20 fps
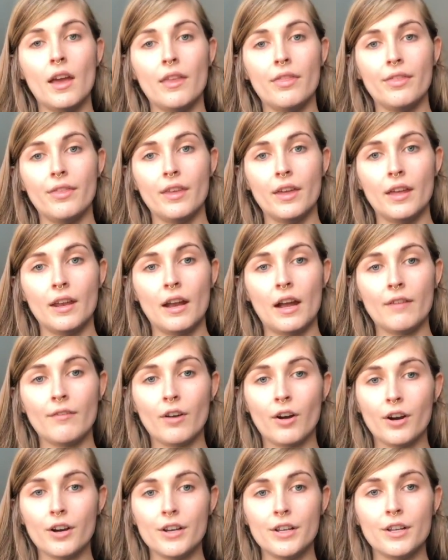and then
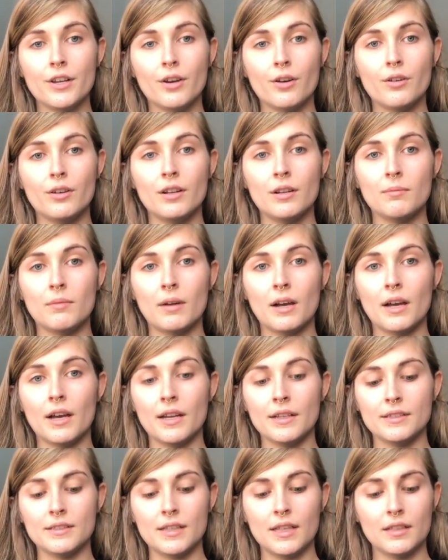I've already coated
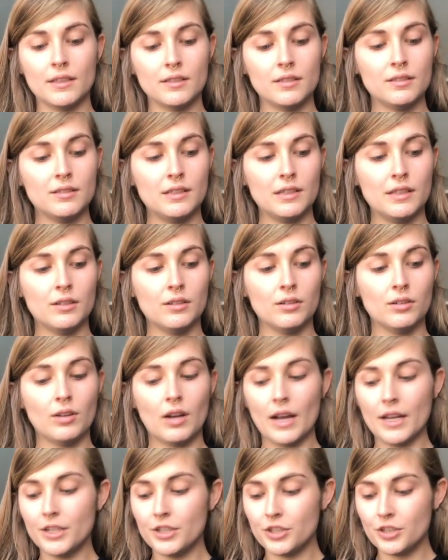my stainless steel
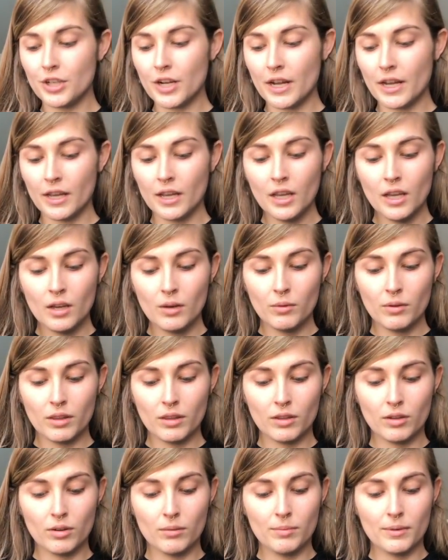ice tray with
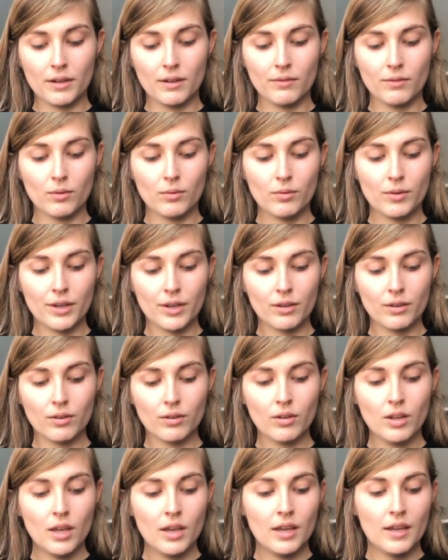a little bit of
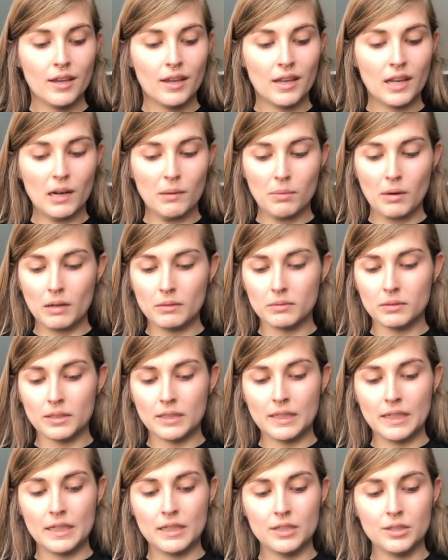oil, and I
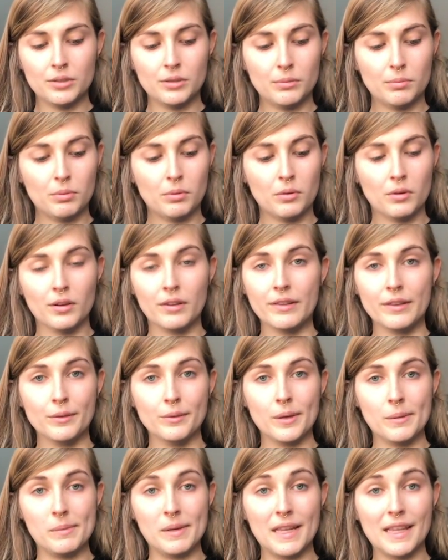probably need to pour the
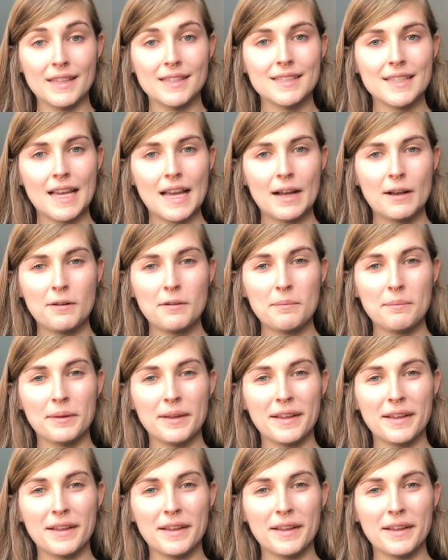remnants out.